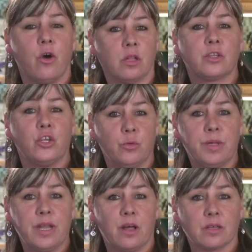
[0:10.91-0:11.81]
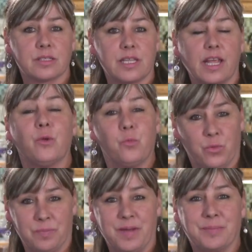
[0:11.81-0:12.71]
called Cuban Elk Steak
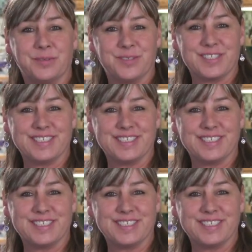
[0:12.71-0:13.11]
with Peppers.